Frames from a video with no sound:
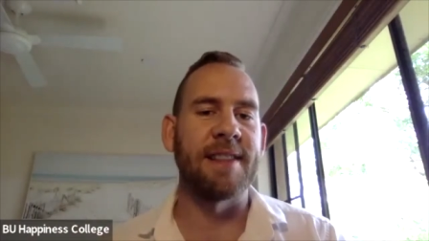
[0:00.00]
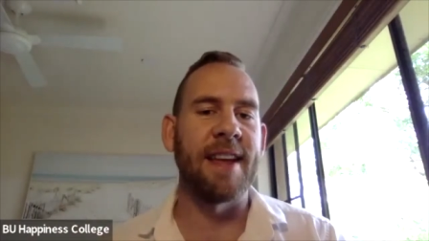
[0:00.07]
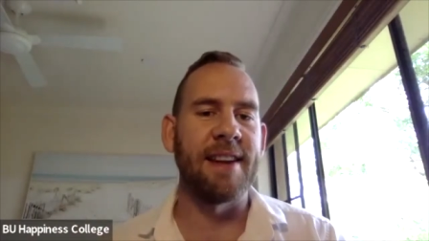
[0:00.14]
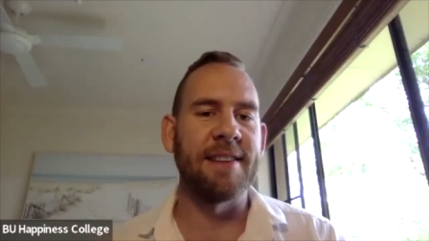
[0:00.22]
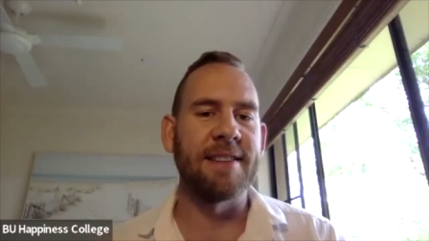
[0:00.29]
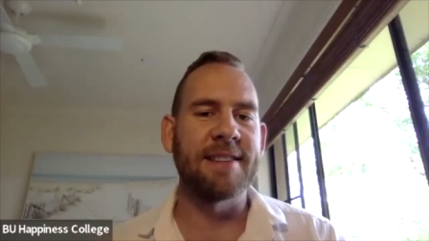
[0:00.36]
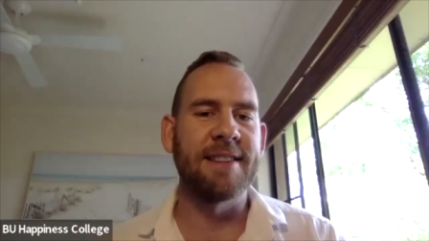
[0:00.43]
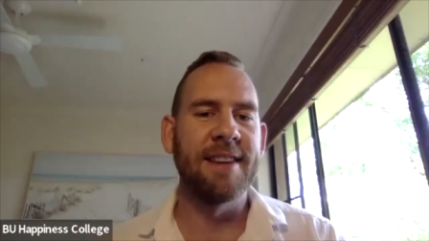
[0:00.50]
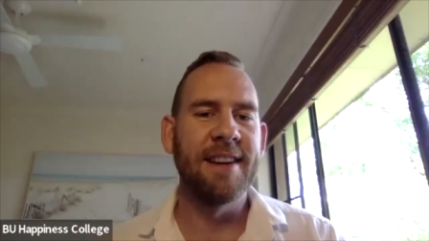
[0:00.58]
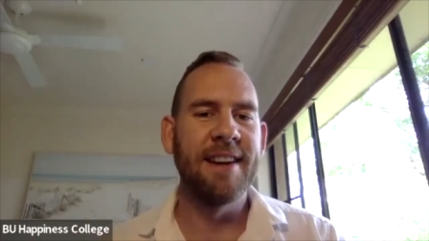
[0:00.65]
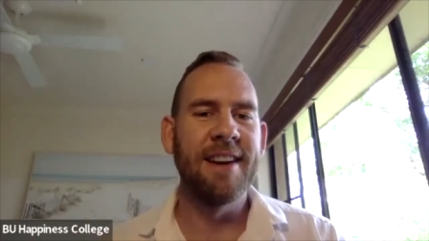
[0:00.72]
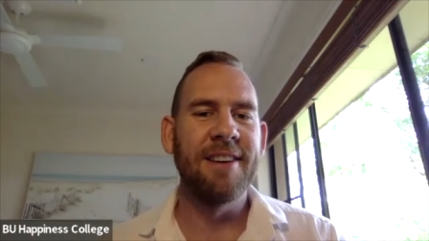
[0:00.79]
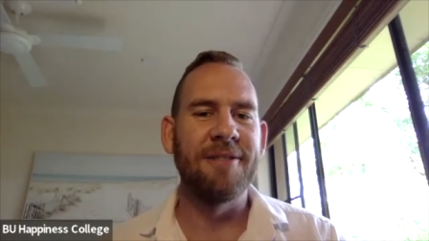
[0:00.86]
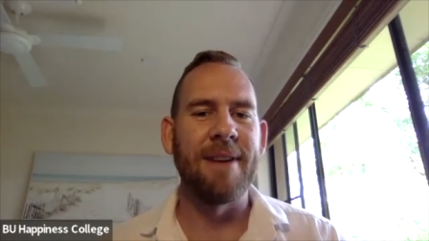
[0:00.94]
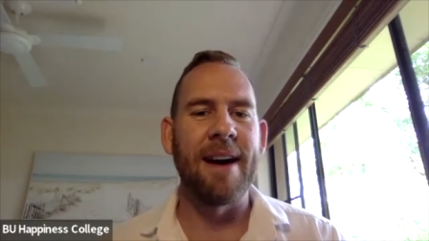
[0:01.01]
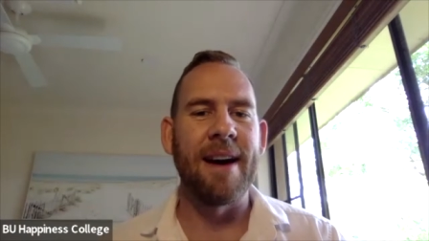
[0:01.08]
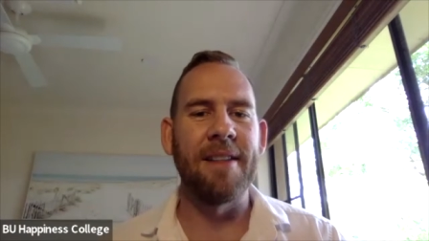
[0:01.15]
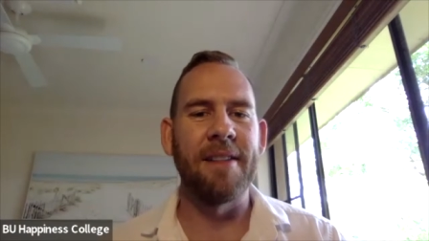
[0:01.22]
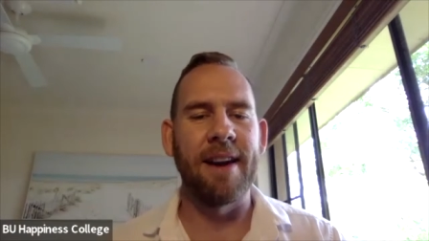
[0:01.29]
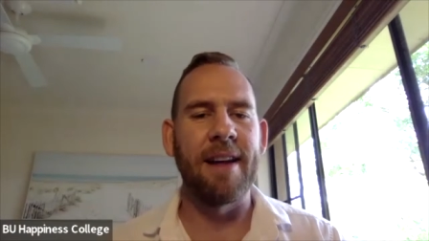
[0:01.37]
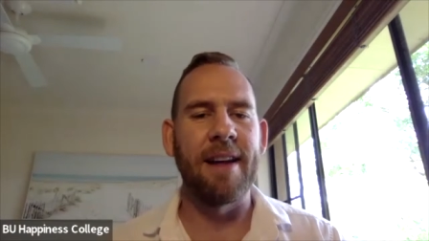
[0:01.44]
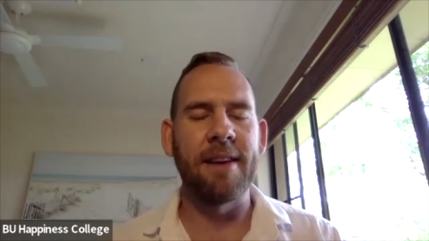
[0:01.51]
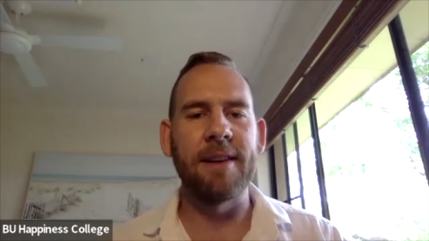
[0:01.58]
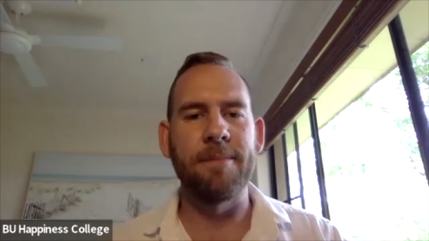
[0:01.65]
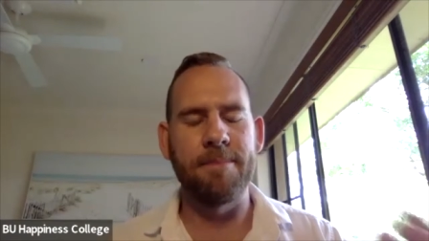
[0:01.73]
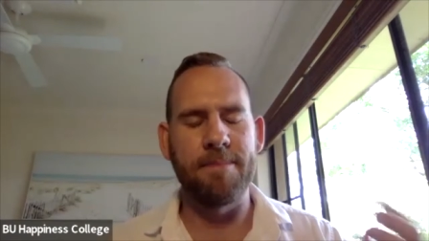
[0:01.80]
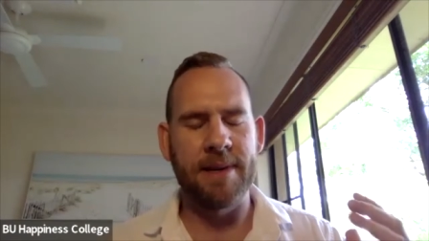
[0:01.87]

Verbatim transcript: lens rather than I think,